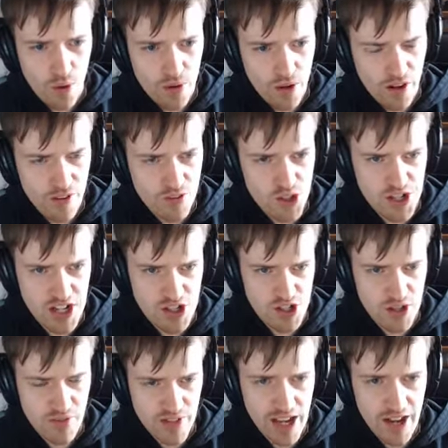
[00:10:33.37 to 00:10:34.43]
and I've just
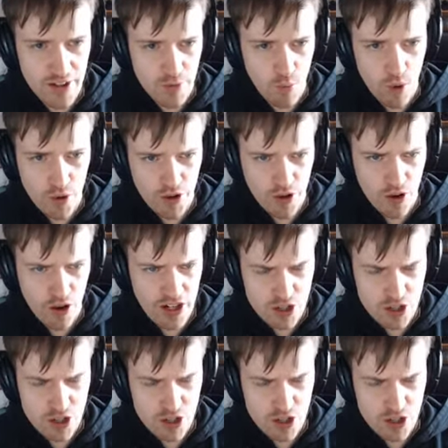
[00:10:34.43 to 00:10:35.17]
accidentally added one, I can't